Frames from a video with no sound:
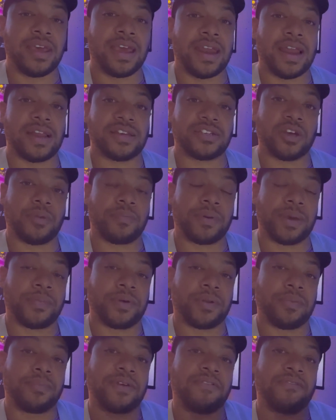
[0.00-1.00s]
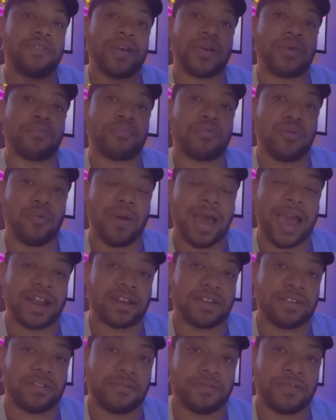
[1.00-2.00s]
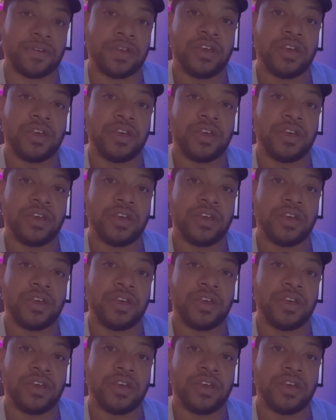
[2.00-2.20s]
And I tell people to be very proactive.